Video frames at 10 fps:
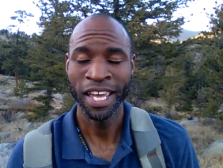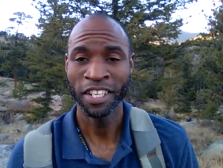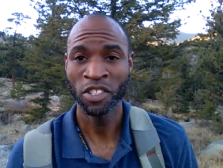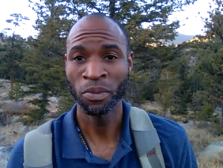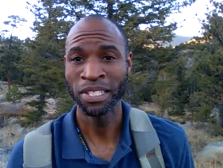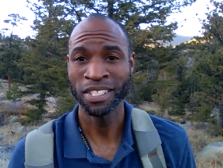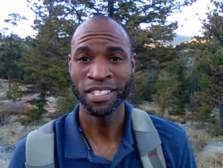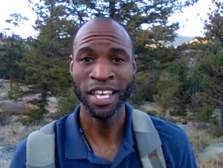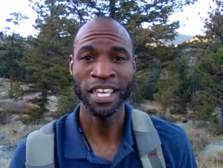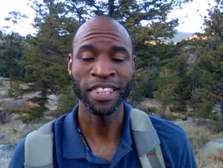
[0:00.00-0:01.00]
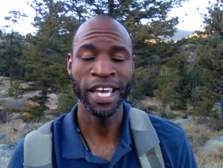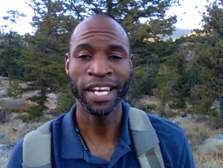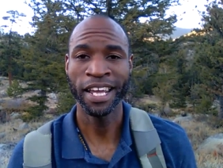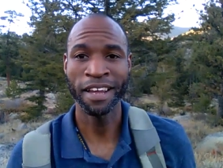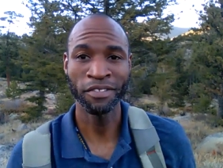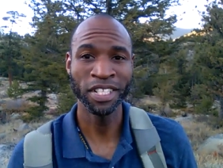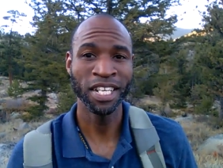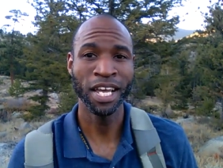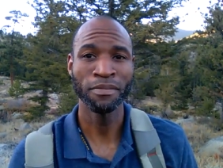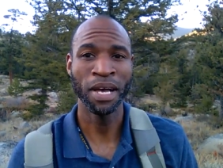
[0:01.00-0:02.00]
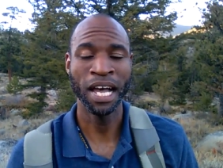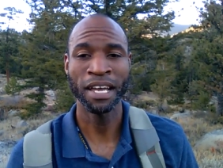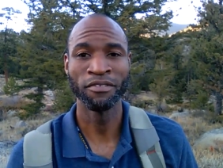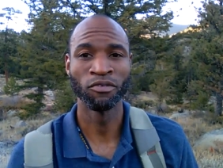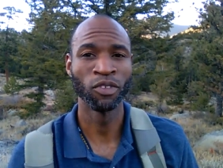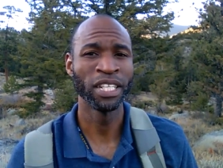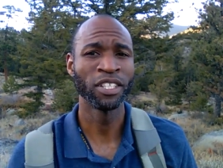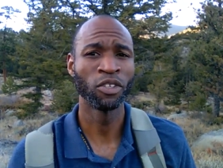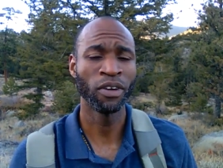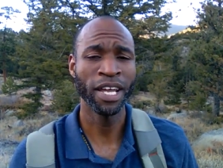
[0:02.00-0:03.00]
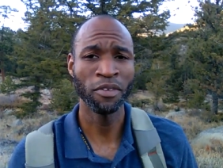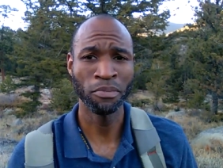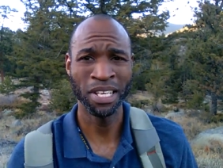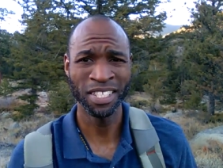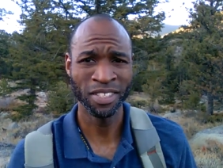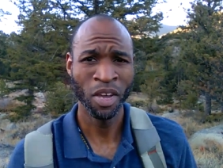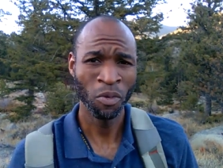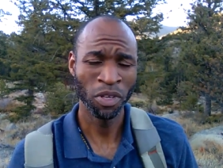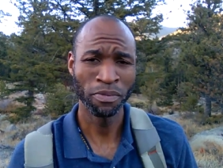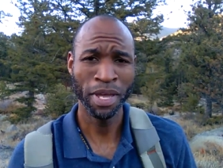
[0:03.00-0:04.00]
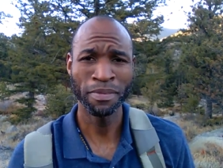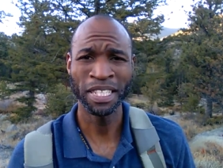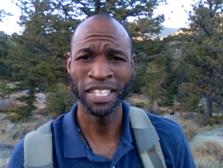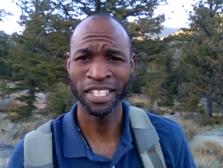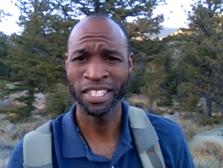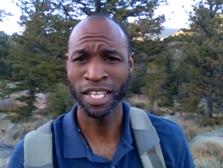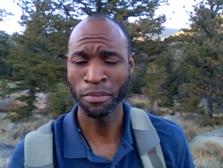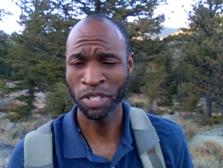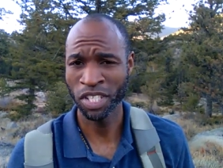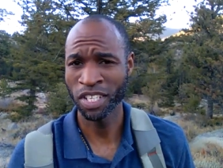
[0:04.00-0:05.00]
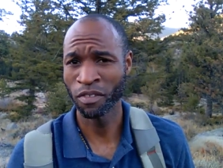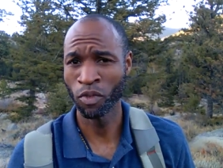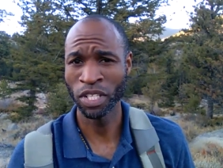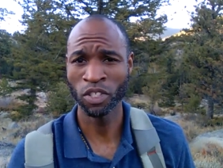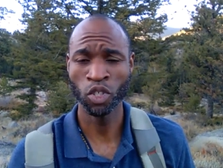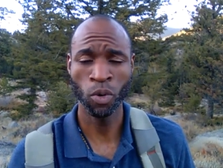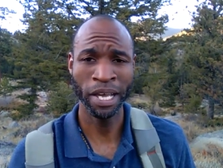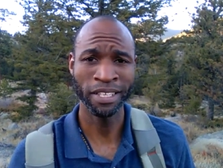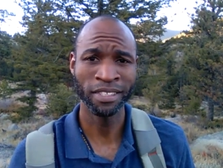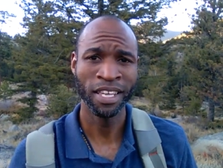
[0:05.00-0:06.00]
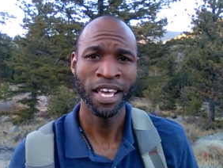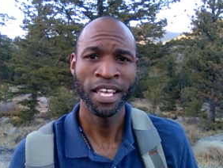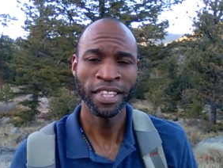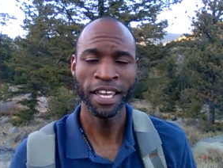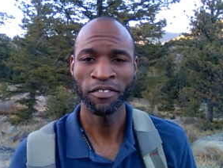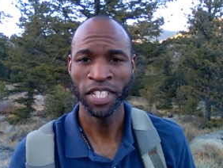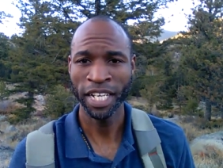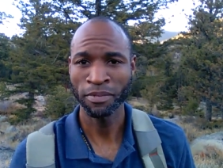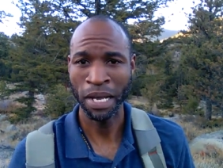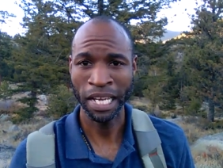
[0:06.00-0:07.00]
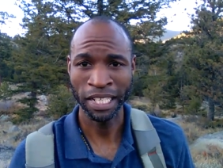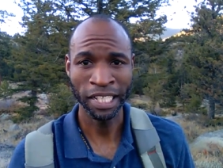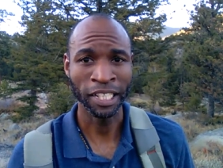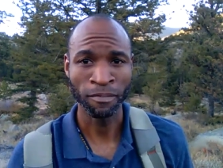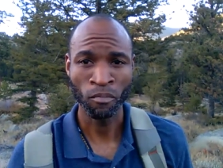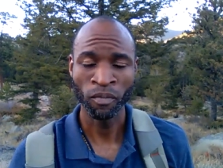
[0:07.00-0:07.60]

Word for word: And I just wanted to say that every time I've ridden the Greyhound bus, with maybe the exception of once or twice, they have checked my ID.